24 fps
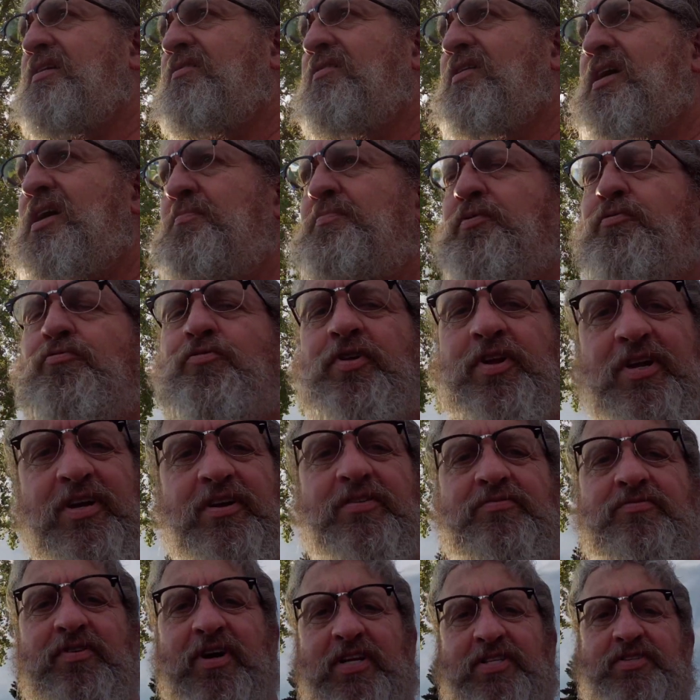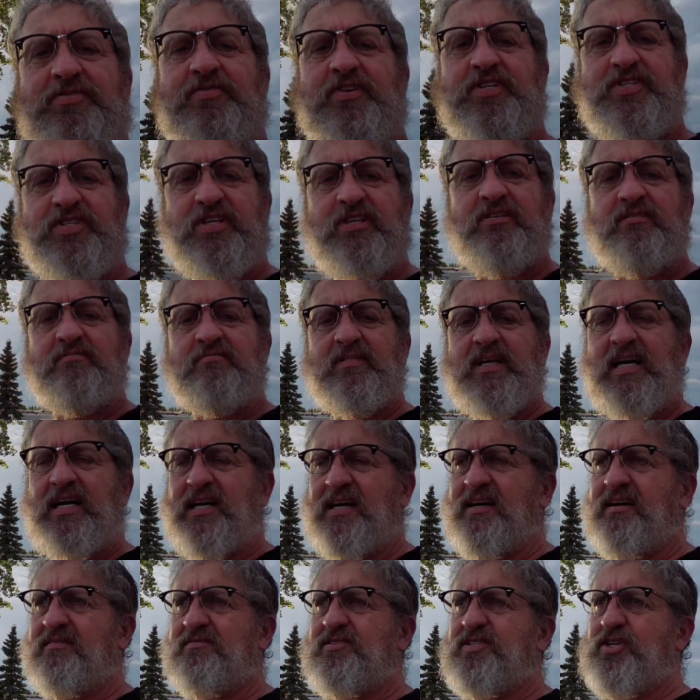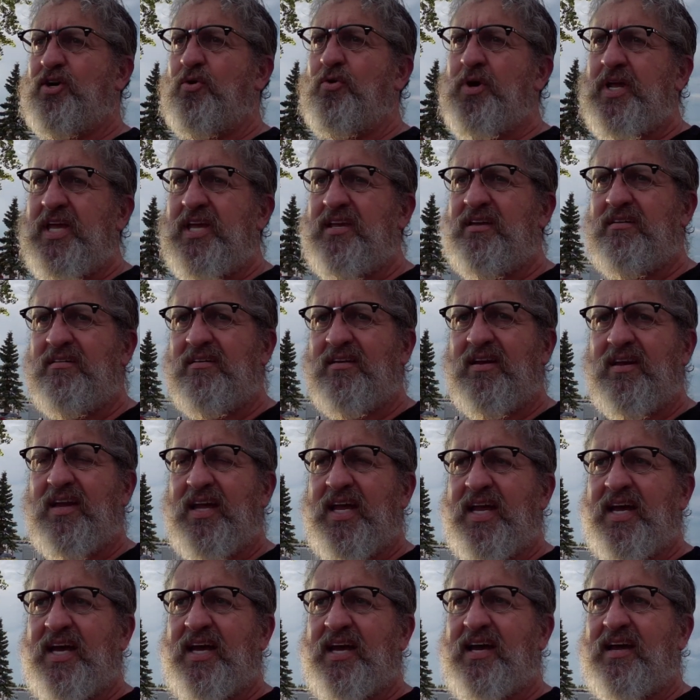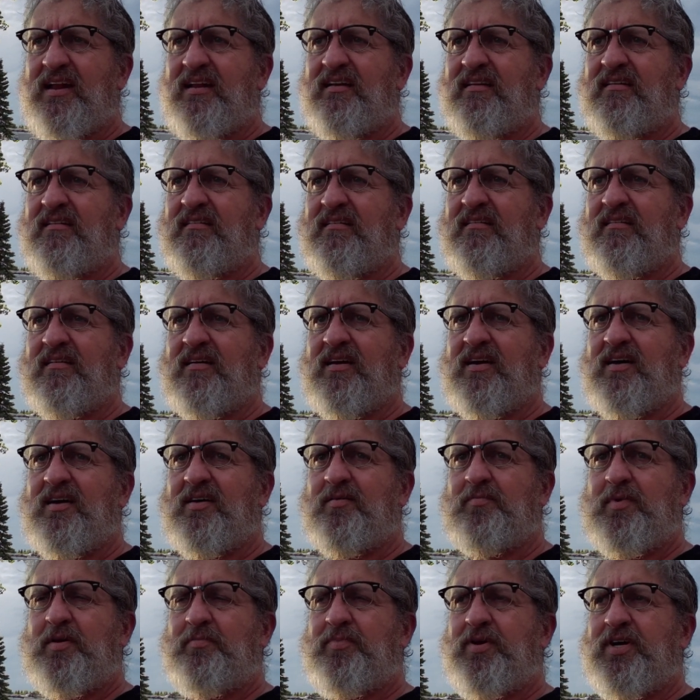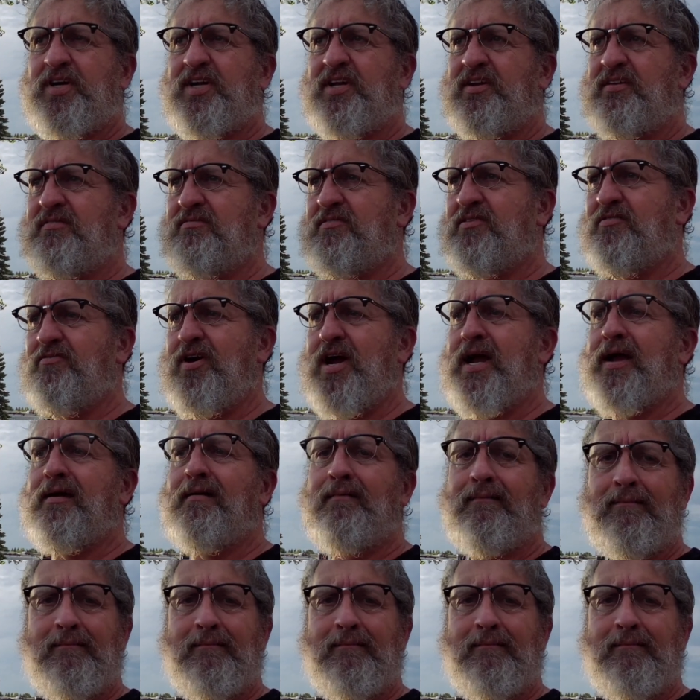A couple really good friends visit, Tony and my buddy Greg